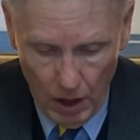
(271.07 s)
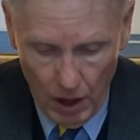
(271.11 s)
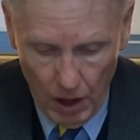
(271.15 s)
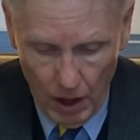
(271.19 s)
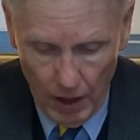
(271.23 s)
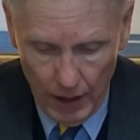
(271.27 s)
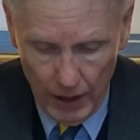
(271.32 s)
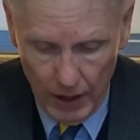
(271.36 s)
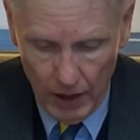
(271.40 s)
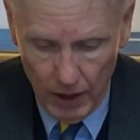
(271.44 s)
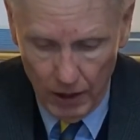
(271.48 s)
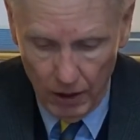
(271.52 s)

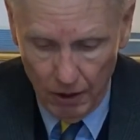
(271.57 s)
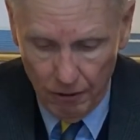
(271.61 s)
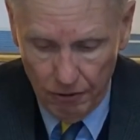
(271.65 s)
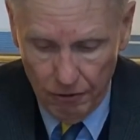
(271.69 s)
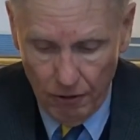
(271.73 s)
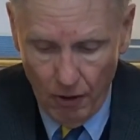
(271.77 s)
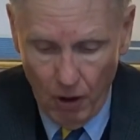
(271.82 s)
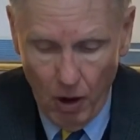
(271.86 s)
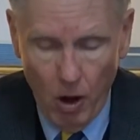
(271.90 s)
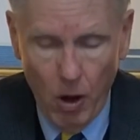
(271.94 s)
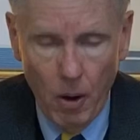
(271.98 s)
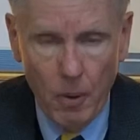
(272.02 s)
in the
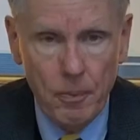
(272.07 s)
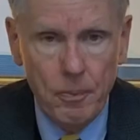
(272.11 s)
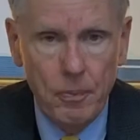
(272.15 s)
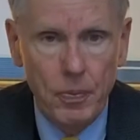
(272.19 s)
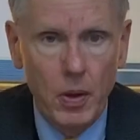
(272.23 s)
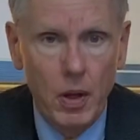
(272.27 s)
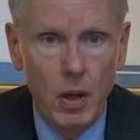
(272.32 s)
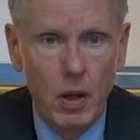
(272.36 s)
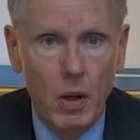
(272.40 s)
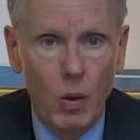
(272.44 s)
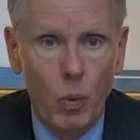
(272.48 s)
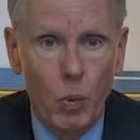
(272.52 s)
fall.
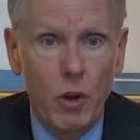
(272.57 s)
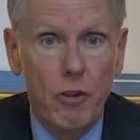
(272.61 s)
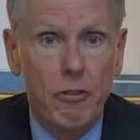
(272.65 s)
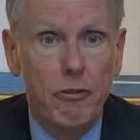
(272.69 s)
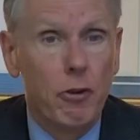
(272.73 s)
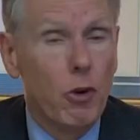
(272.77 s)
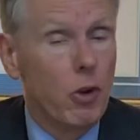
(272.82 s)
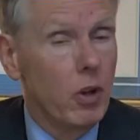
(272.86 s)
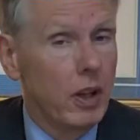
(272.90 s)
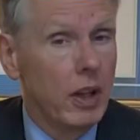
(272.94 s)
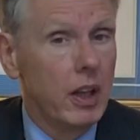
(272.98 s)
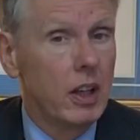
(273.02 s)
We
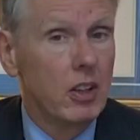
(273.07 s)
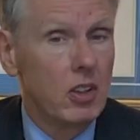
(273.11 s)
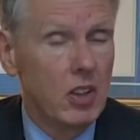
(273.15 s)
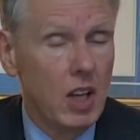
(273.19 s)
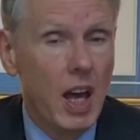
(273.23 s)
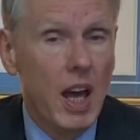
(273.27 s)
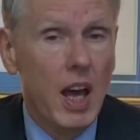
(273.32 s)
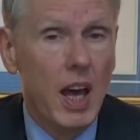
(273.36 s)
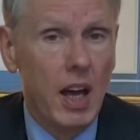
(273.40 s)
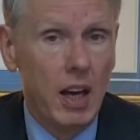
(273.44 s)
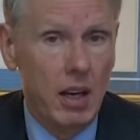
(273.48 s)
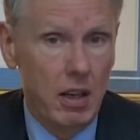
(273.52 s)
fully
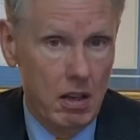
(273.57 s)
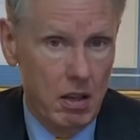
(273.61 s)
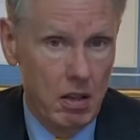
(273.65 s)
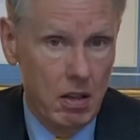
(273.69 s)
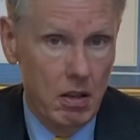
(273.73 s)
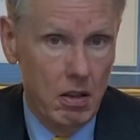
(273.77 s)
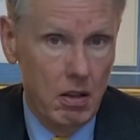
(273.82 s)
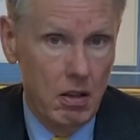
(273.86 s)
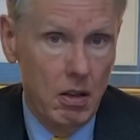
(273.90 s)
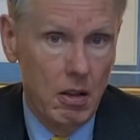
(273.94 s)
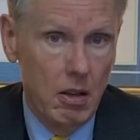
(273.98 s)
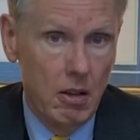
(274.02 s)
intend
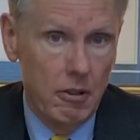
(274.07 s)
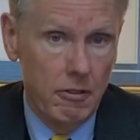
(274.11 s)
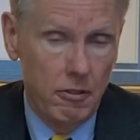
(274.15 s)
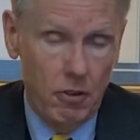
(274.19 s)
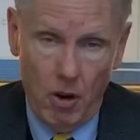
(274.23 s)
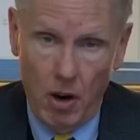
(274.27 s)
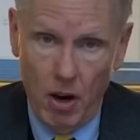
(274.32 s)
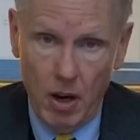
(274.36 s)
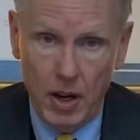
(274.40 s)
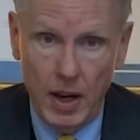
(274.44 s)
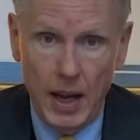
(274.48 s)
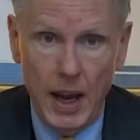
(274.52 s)
for
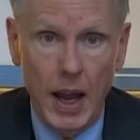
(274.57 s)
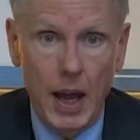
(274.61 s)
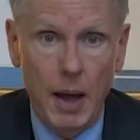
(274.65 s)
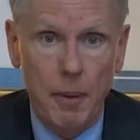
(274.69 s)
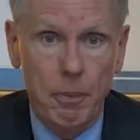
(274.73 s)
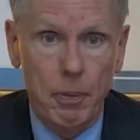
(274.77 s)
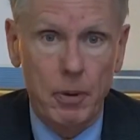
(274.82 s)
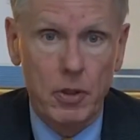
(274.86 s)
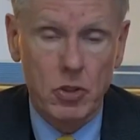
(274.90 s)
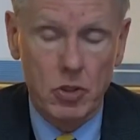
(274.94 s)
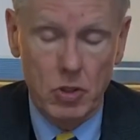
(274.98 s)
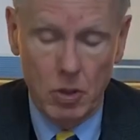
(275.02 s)
our
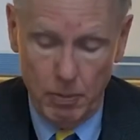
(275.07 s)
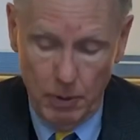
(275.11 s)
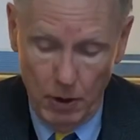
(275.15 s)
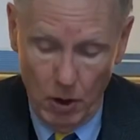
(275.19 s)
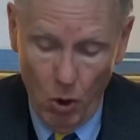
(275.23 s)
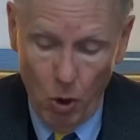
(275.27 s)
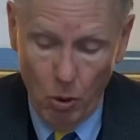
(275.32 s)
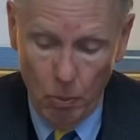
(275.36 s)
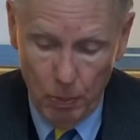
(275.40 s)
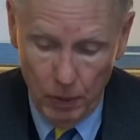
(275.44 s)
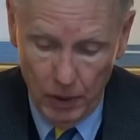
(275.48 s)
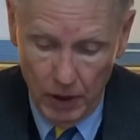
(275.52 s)
campus to be
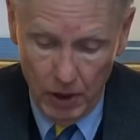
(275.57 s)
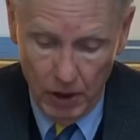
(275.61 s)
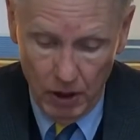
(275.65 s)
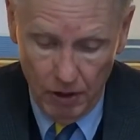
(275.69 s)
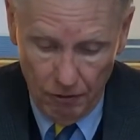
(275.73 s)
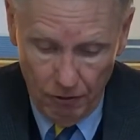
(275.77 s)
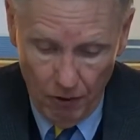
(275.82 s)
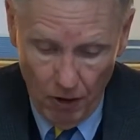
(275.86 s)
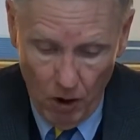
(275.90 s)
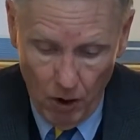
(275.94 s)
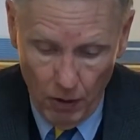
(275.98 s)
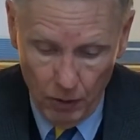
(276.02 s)
open in the
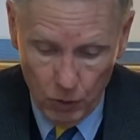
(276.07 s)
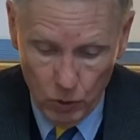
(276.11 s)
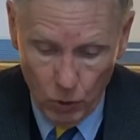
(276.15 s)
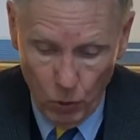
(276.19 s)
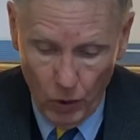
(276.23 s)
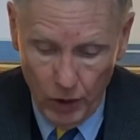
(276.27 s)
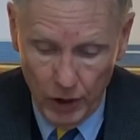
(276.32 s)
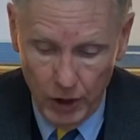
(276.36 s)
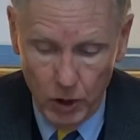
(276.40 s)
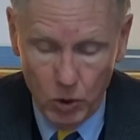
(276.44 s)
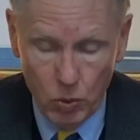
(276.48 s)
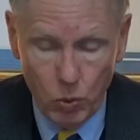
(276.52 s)
fall of
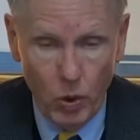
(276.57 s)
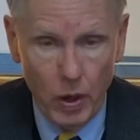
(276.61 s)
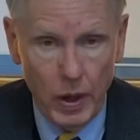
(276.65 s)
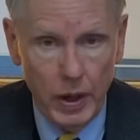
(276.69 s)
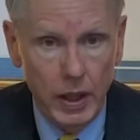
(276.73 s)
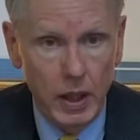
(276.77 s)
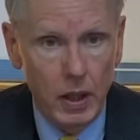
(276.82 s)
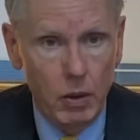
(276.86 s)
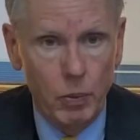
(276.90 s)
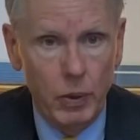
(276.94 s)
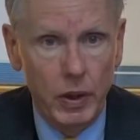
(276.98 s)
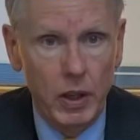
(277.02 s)

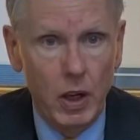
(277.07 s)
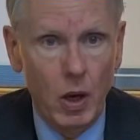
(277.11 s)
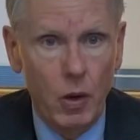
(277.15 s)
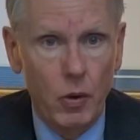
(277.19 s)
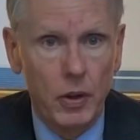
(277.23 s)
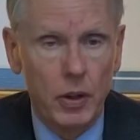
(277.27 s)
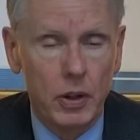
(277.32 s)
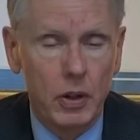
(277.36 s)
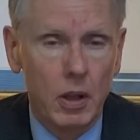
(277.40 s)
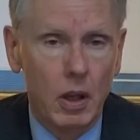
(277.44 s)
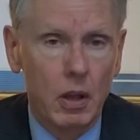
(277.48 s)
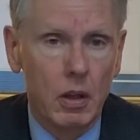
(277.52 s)
2020, and we know
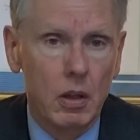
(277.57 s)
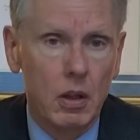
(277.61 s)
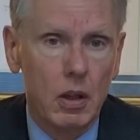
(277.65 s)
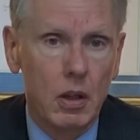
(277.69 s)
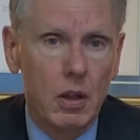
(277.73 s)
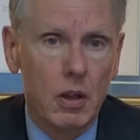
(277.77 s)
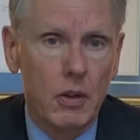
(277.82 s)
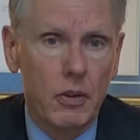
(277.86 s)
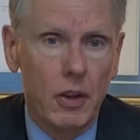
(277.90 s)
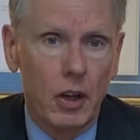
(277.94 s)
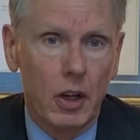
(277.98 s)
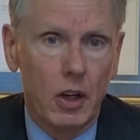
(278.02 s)
that
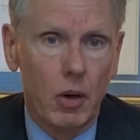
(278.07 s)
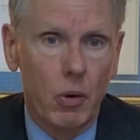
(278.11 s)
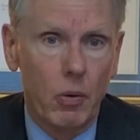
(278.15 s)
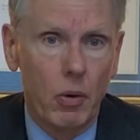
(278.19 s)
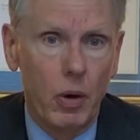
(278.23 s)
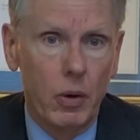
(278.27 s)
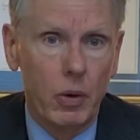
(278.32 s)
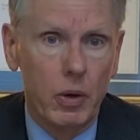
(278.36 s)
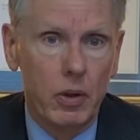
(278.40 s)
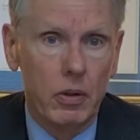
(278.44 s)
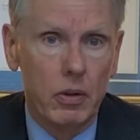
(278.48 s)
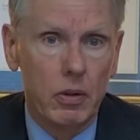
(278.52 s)
the
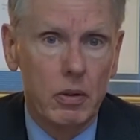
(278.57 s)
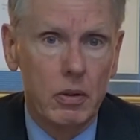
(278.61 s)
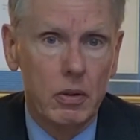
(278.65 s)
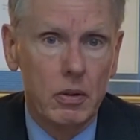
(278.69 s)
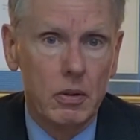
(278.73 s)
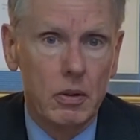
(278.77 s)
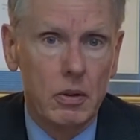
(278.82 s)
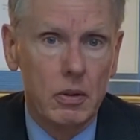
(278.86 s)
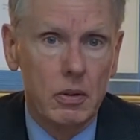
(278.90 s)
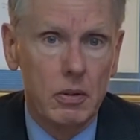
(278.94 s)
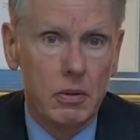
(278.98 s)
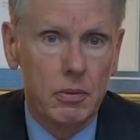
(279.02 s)

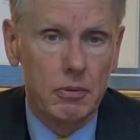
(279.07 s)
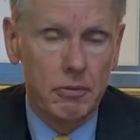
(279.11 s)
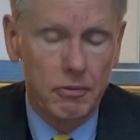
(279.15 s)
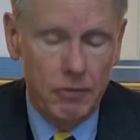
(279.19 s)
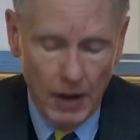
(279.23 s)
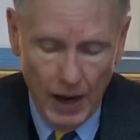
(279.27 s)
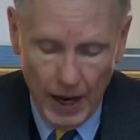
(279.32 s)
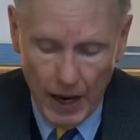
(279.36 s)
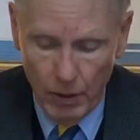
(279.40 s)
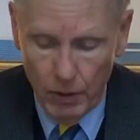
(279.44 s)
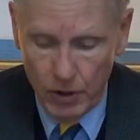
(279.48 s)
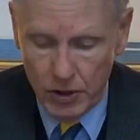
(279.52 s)

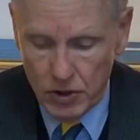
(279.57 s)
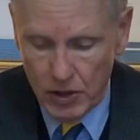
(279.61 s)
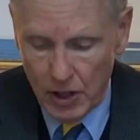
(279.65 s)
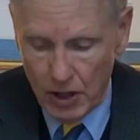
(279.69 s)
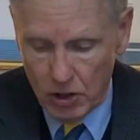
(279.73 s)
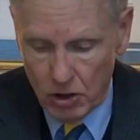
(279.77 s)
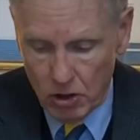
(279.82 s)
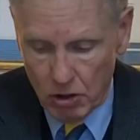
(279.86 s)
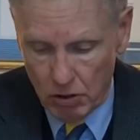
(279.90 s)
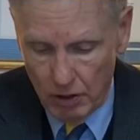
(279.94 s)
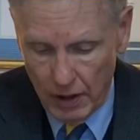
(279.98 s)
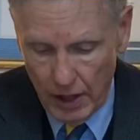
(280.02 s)
coronavirus has
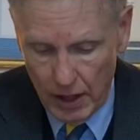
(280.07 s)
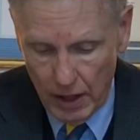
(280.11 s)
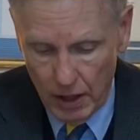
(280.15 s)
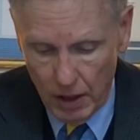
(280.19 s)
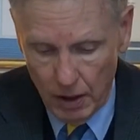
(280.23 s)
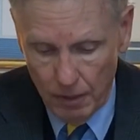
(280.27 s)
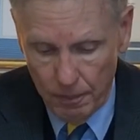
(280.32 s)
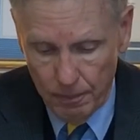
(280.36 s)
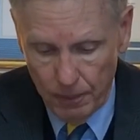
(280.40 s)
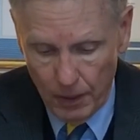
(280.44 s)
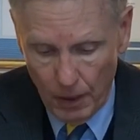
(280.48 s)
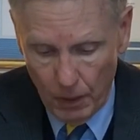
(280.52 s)
created
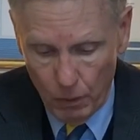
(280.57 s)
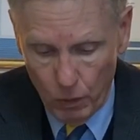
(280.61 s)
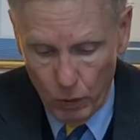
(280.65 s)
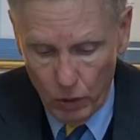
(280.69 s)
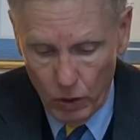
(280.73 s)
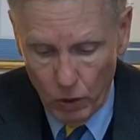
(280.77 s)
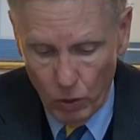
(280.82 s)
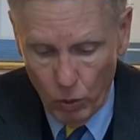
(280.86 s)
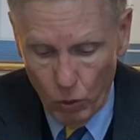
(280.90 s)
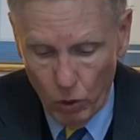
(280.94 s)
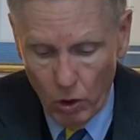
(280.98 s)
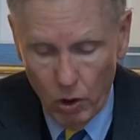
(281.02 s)
a
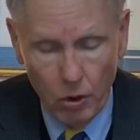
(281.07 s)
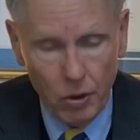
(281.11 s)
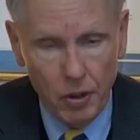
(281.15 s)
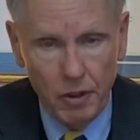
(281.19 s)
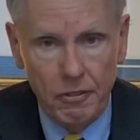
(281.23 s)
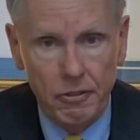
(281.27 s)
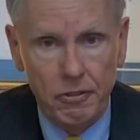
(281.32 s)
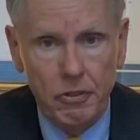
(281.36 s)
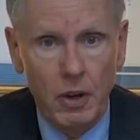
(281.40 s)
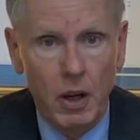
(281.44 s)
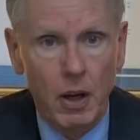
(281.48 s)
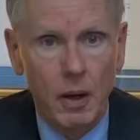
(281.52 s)
real world
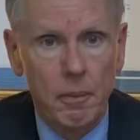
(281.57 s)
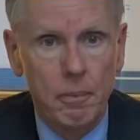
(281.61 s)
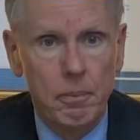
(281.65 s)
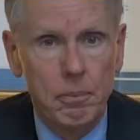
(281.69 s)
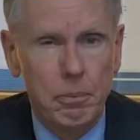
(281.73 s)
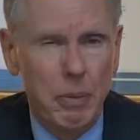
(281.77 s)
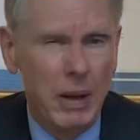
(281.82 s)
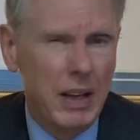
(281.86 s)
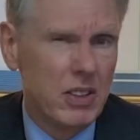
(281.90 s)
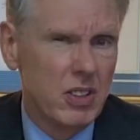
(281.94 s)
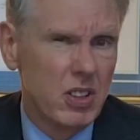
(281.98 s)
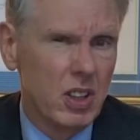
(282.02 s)
of
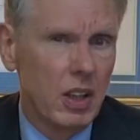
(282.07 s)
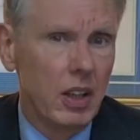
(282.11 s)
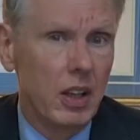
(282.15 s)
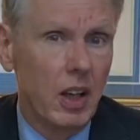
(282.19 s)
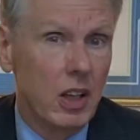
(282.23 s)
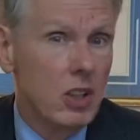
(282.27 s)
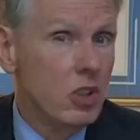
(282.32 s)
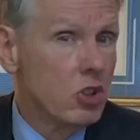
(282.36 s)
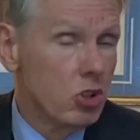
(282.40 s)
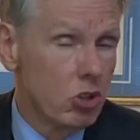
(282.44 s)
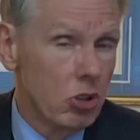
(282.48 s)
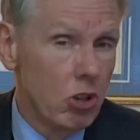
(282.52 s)
basically
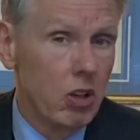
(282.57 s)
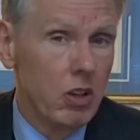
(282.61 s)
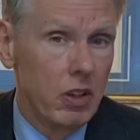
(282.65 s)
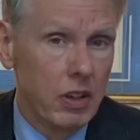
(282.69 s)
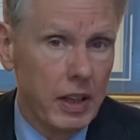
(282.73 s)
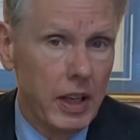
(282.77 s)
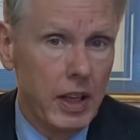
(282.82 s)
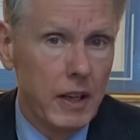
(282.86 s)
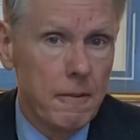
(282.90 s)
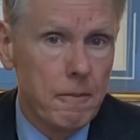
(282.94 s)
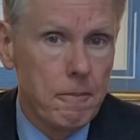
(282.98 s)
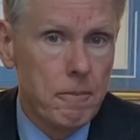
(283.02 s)

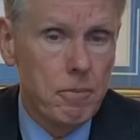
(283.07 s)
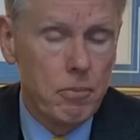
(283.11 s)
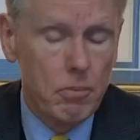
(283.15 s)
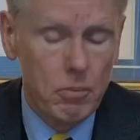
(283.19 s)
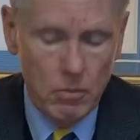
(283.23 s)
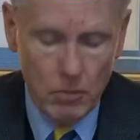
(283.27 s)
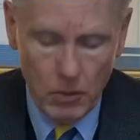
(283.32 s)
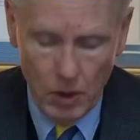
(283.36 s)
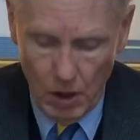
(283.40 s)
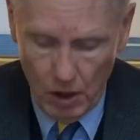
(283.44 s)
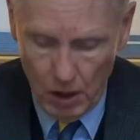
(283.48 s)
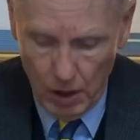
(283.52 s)
uncertainty
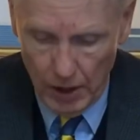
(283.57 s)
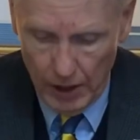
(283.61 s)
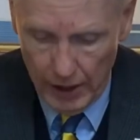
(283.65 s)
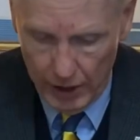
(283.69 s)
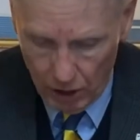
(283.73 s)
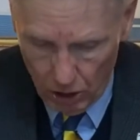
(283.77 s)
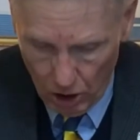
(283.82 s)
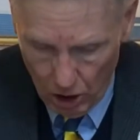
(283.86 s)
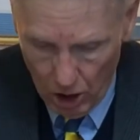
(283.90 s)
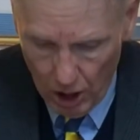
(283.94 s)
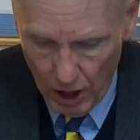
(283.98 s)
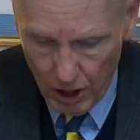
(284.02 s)
and
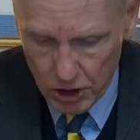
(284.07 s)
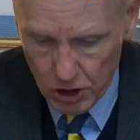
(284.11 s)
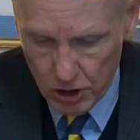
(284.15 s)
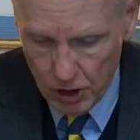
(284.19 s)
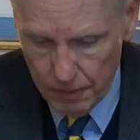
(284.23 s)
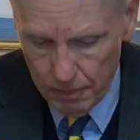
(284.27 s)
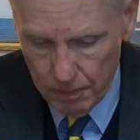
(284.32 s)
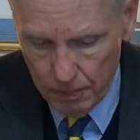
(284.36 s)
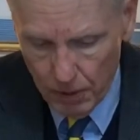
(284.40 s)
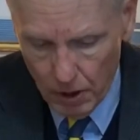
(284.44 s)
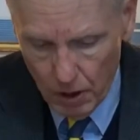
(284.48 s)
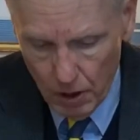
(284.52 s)

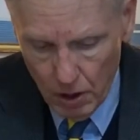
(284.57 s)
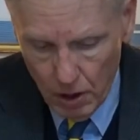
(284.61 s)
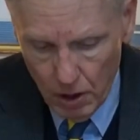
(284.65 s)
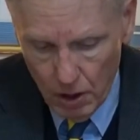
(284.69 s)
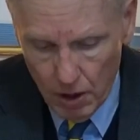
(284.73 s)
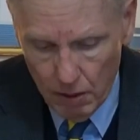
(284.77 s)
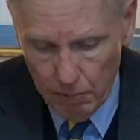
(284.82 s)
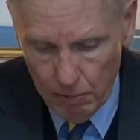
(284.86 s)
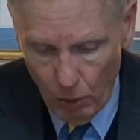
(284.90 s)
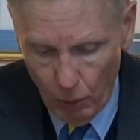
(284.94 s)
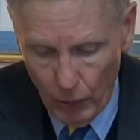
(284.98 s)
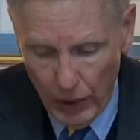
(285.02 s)
caution,
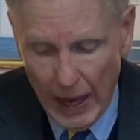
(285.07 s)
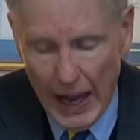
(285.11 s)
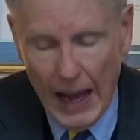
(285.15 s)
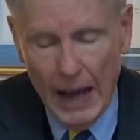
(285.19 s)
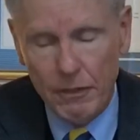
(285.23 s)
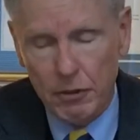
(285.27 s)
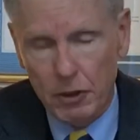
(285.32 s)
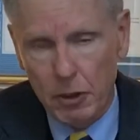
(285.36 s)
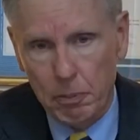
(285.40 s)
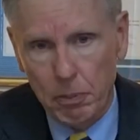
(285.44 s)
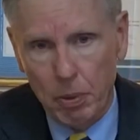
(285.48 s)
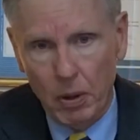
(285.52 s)
but we
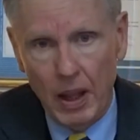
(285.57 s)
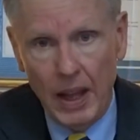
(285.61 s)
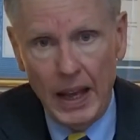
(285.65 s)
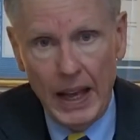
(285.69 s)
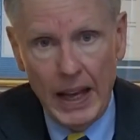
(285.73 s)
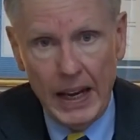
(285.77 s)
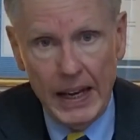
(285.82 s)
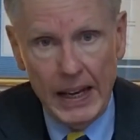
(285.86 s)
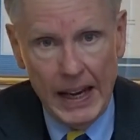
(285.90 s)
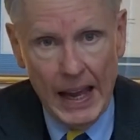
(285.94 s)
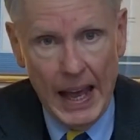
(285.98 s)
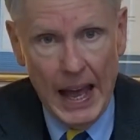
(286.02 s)
have to
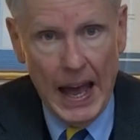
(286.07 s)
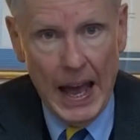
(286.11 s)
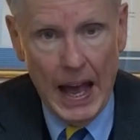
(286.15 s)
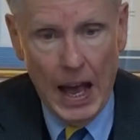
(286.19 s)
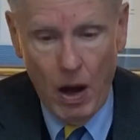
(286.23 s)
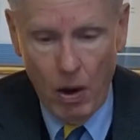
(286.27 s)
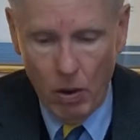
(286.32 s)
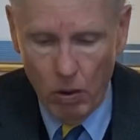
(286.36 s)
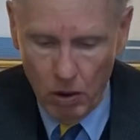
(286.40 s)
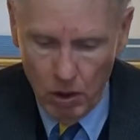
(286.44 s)
plan now